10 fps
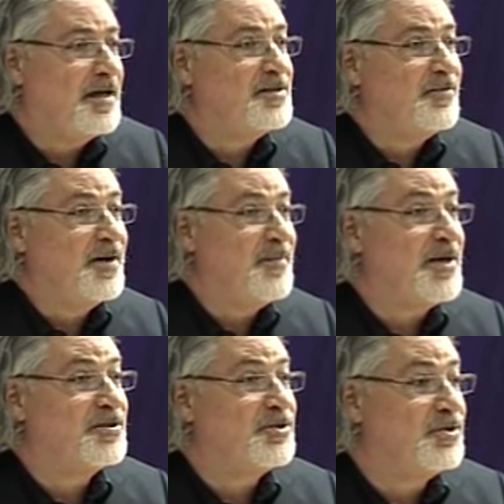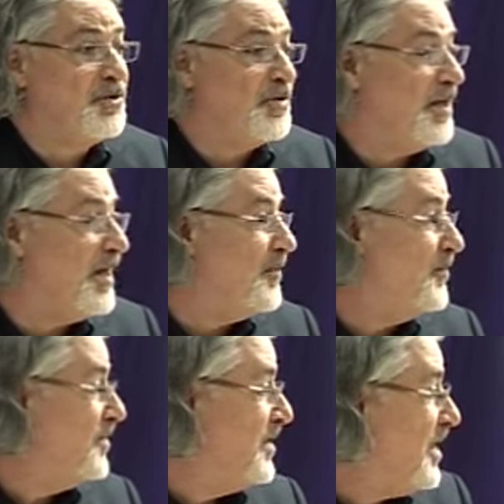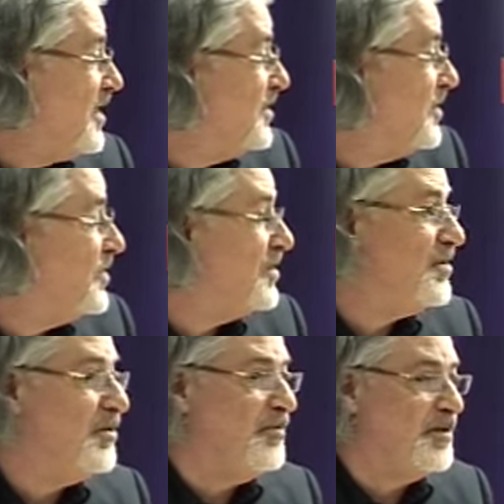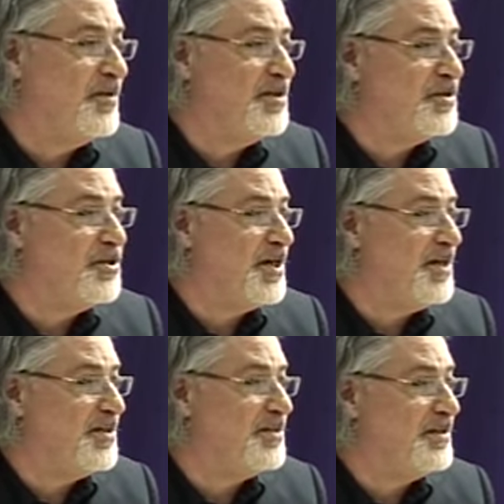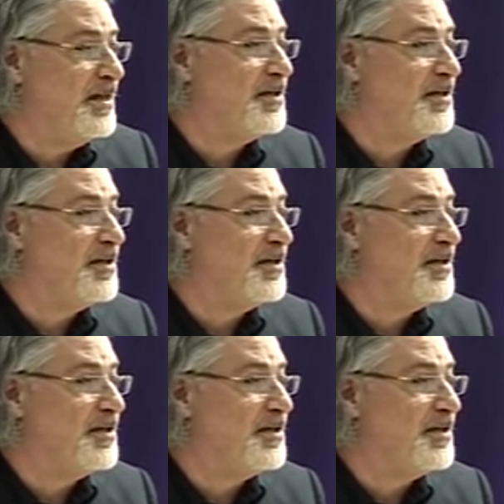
Thanks very much, Judy. I'm delighted that you agreed to chair this